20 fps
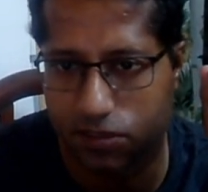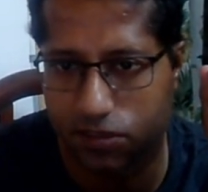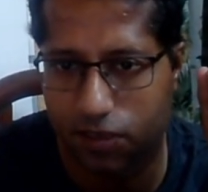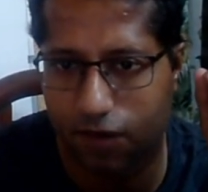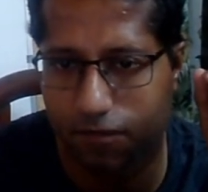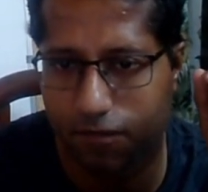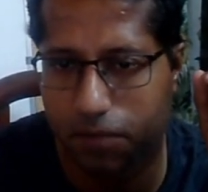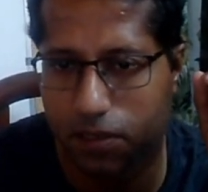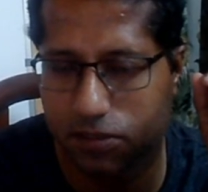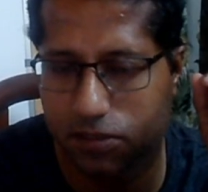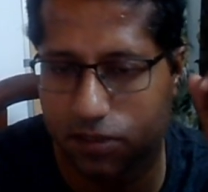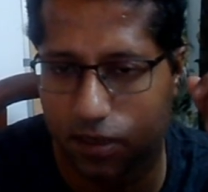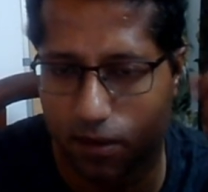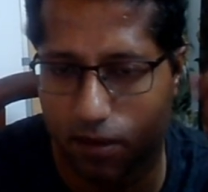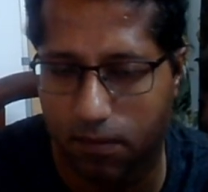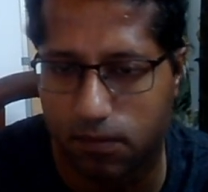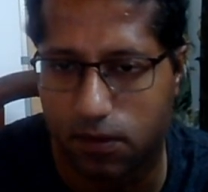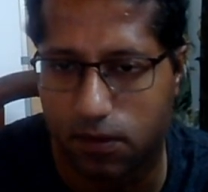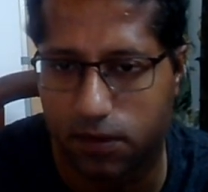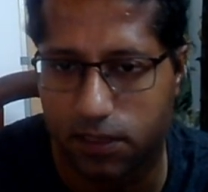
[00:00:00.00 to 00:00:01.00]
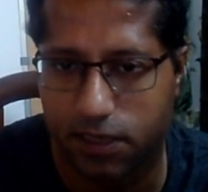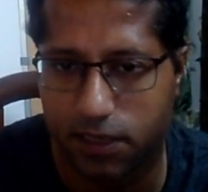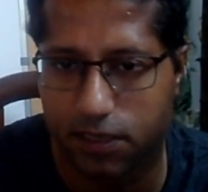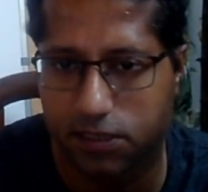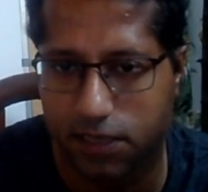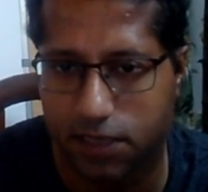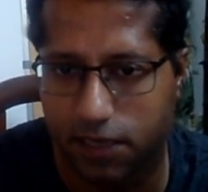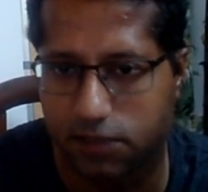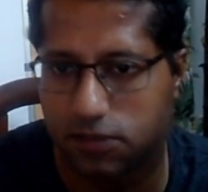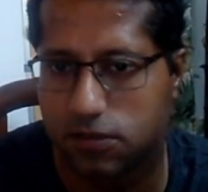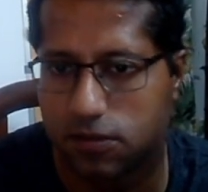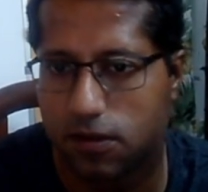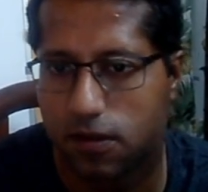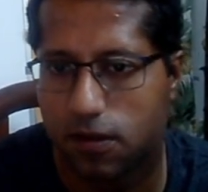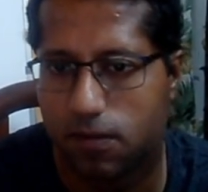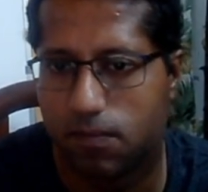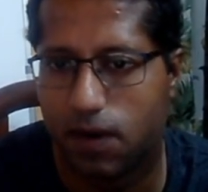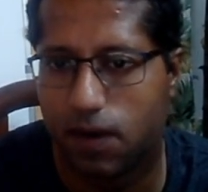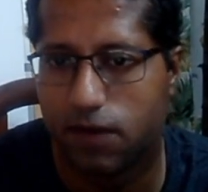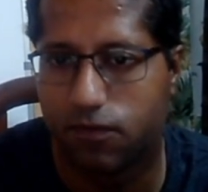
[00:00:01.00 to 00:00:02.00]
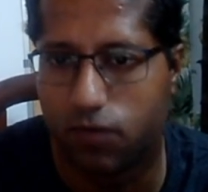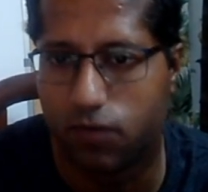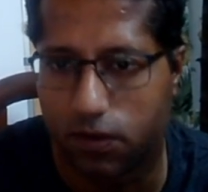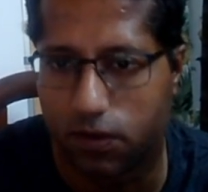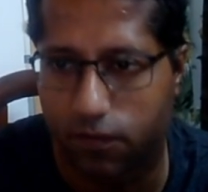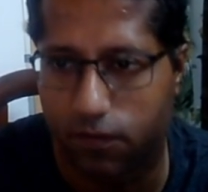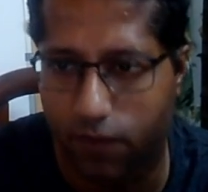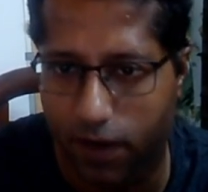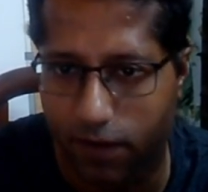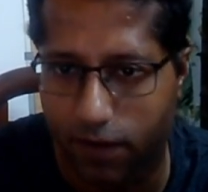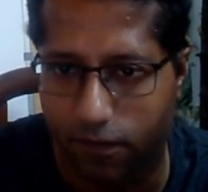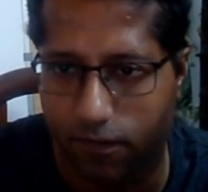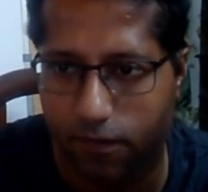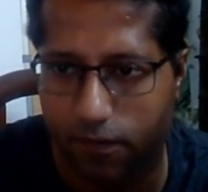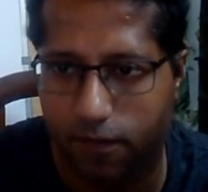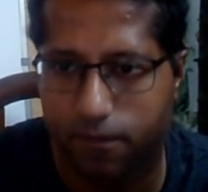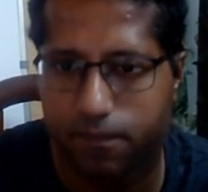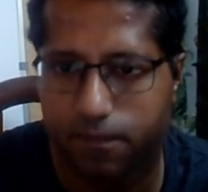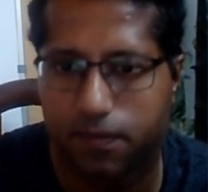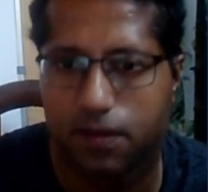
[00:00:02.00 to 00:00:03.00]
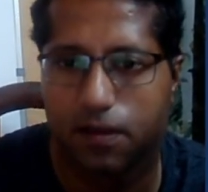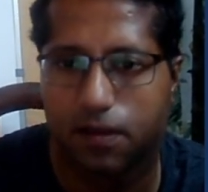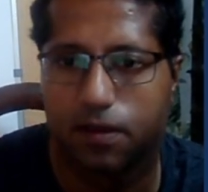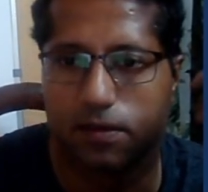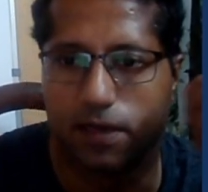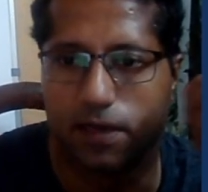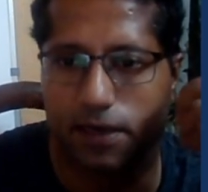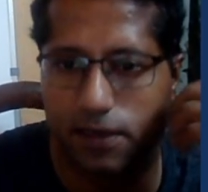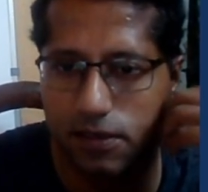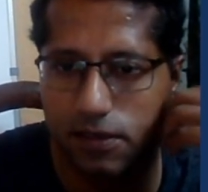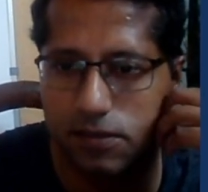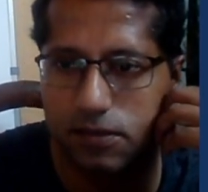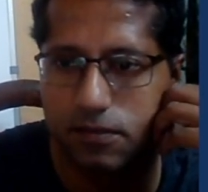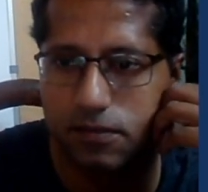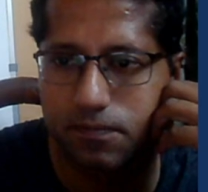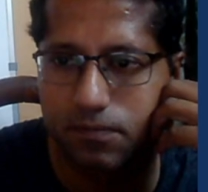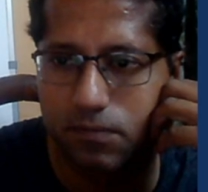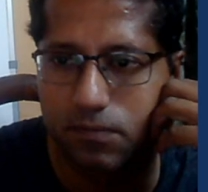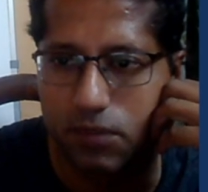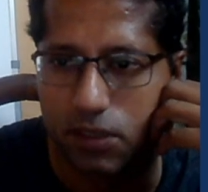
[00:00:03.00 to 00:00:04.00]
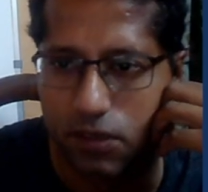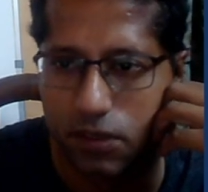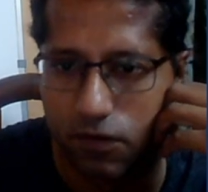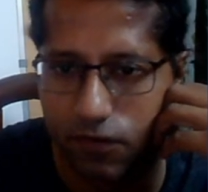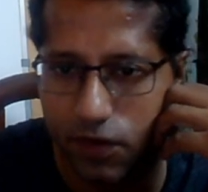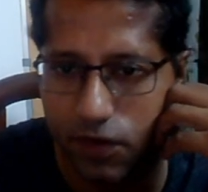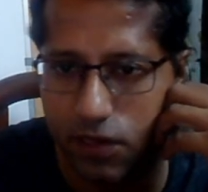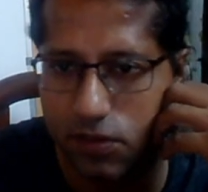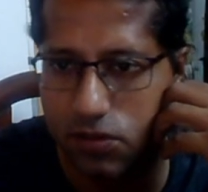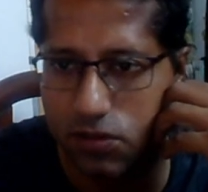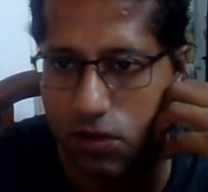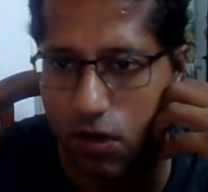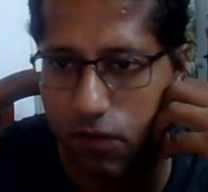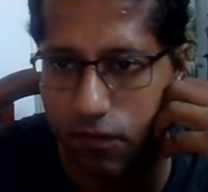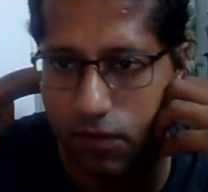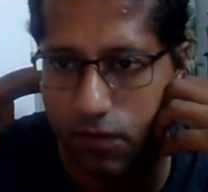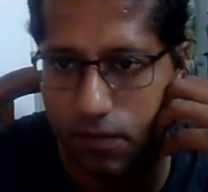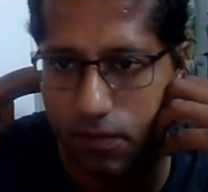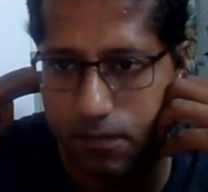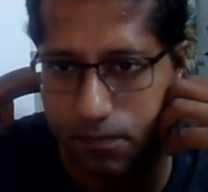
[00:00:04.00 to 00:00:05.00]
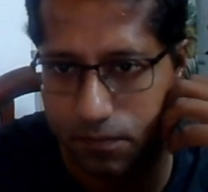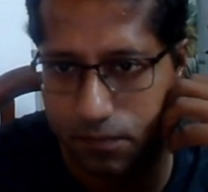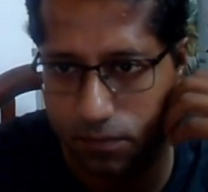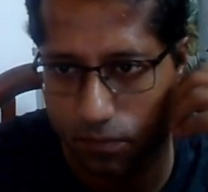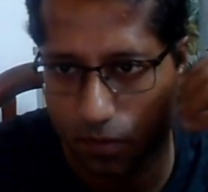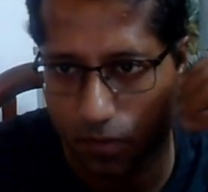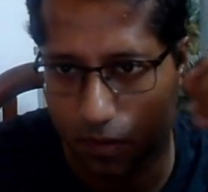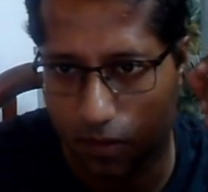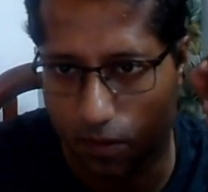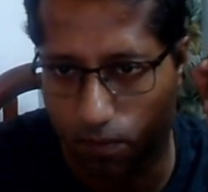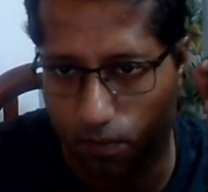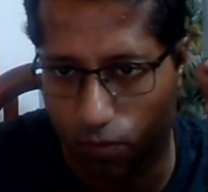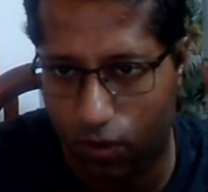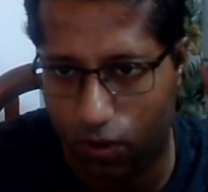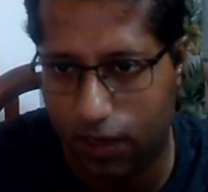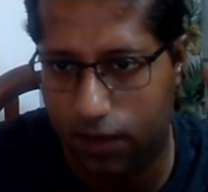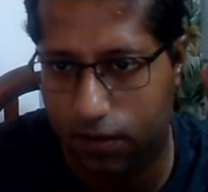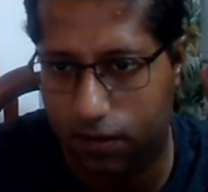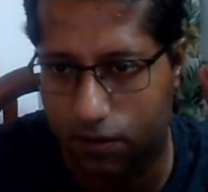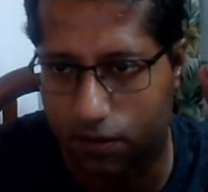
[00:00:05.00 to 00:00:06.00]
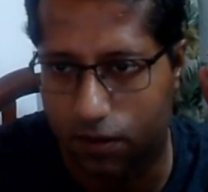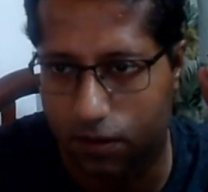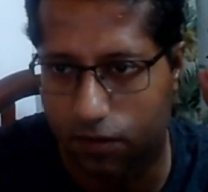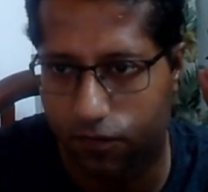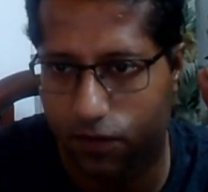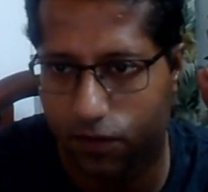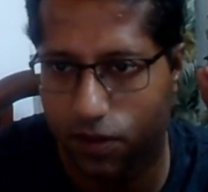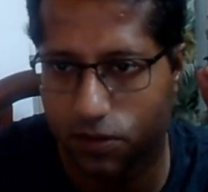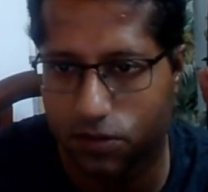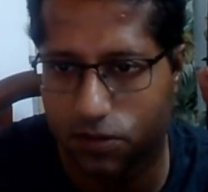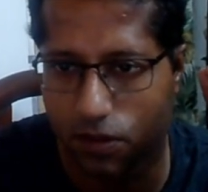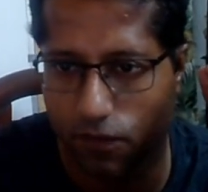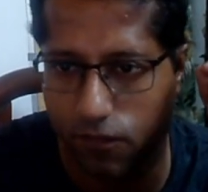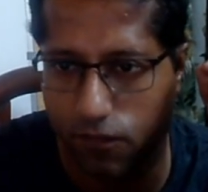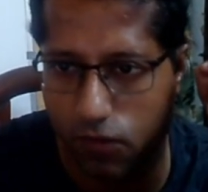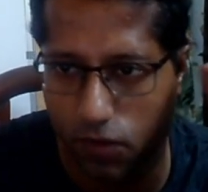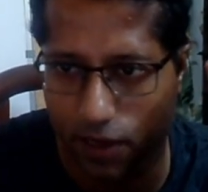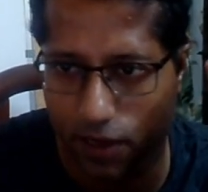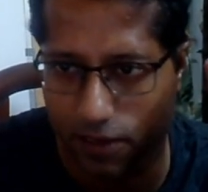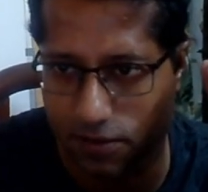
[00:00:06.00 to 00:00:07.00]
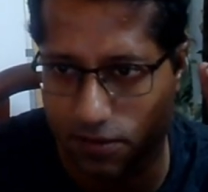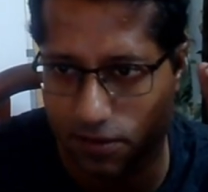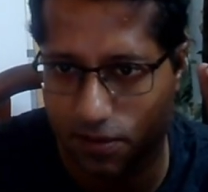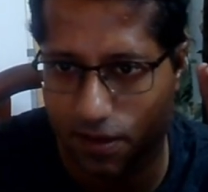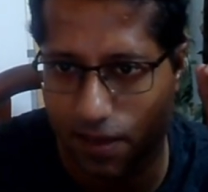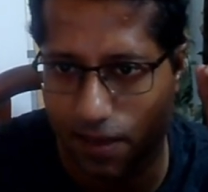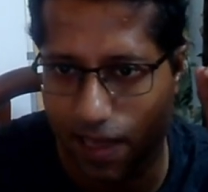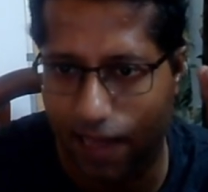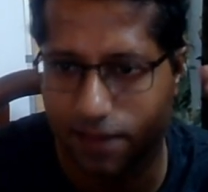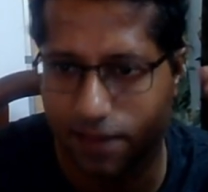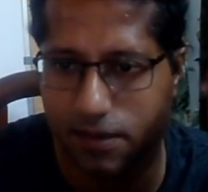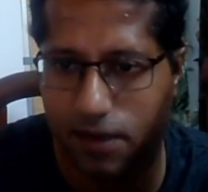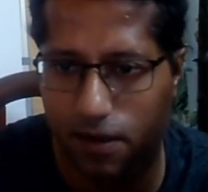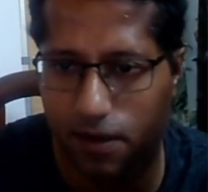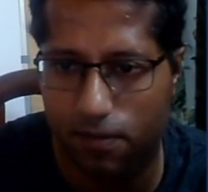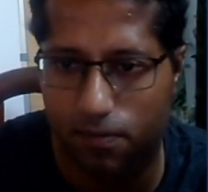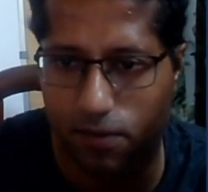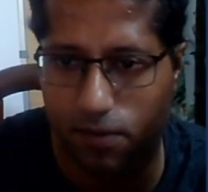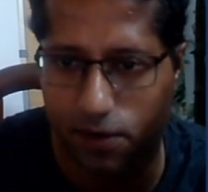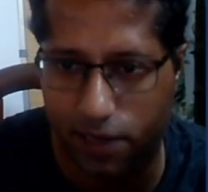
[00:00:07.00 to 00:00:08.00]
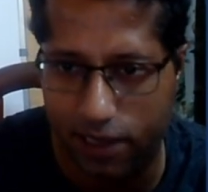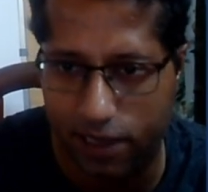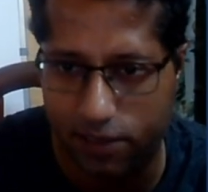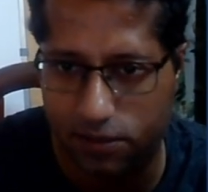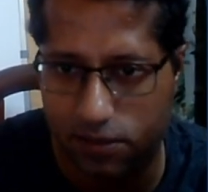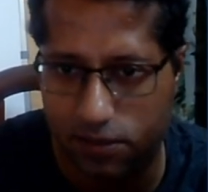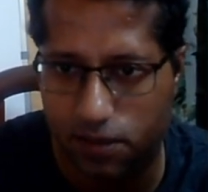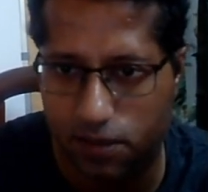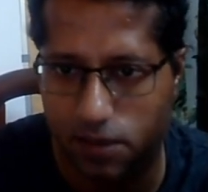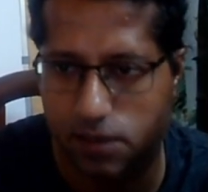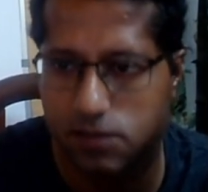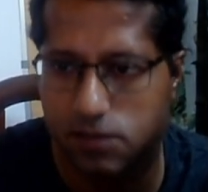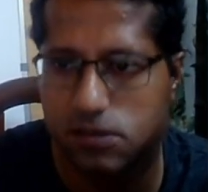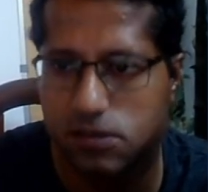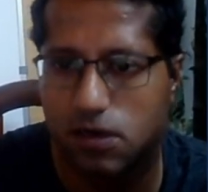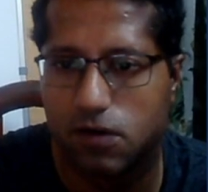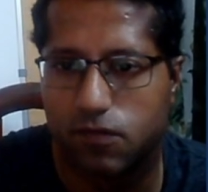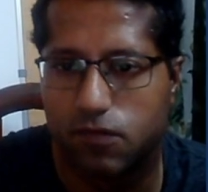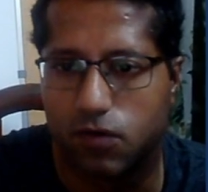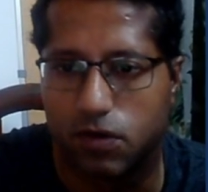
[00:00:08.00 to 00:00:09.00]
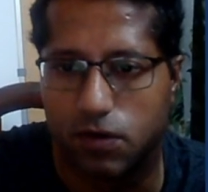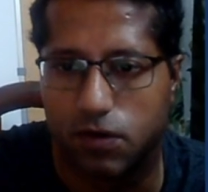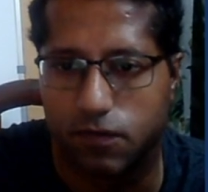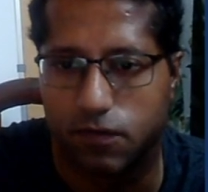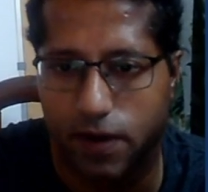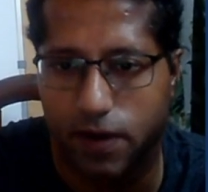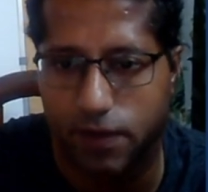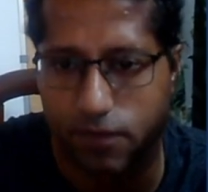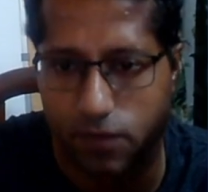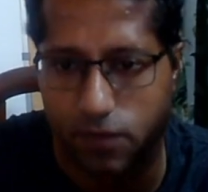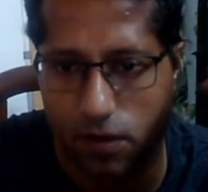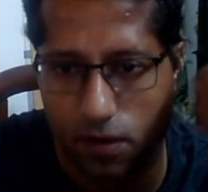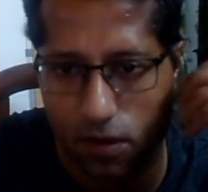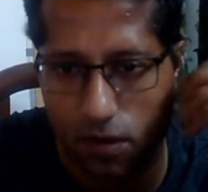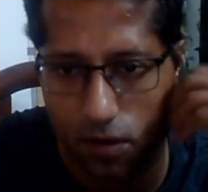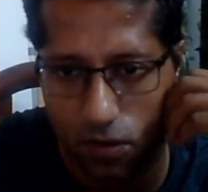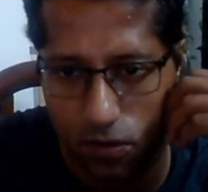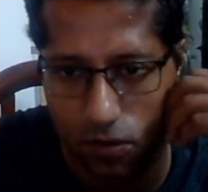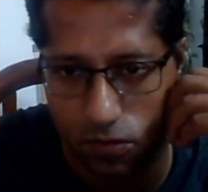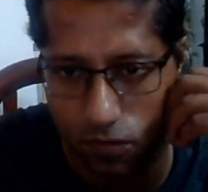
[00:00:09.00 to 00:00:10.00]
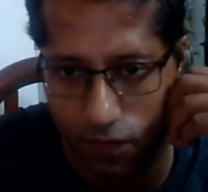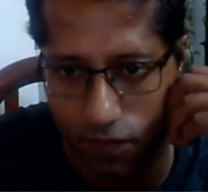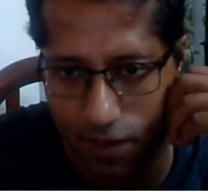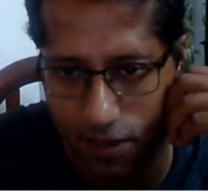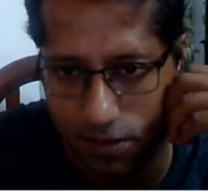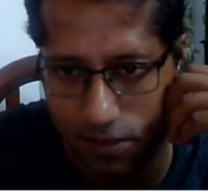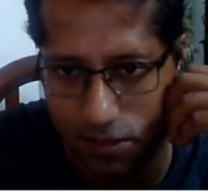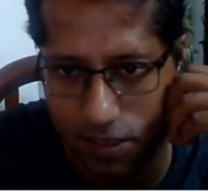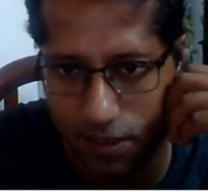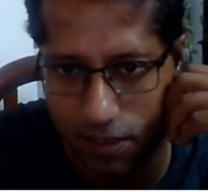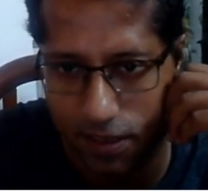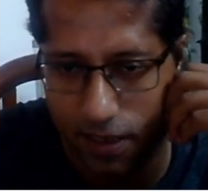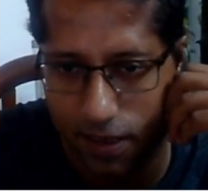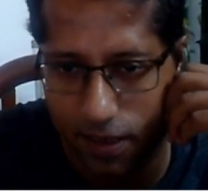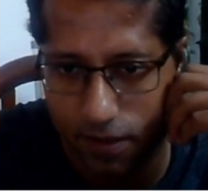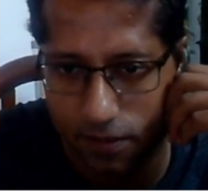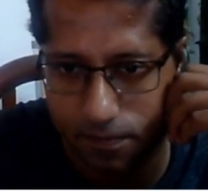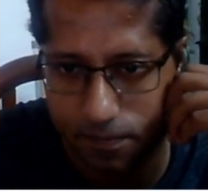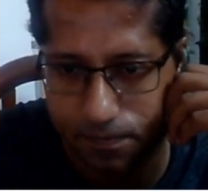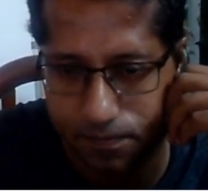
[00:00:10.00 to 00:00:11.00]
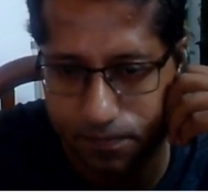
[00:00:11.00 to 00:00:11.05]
means the number, that is x, by 45. That is the difference of the product, the difference of 4x and the number x is 45. So we can say that